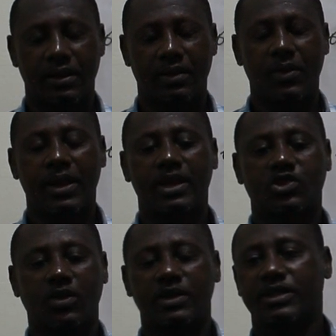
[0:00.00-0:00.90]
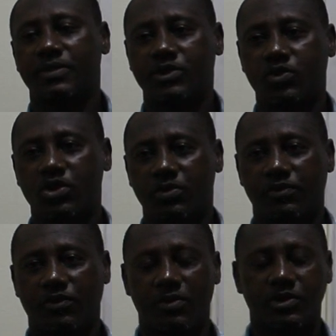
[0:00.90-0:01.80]
the way the solid shape is going to
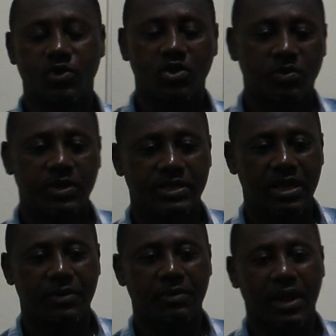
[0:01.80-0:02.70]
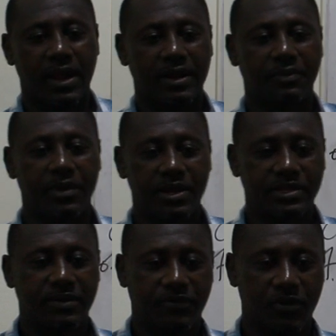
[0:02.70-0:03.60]
be formed is going to be determined by the plane
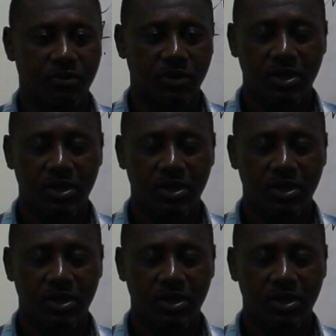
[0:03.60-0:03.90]
shape form.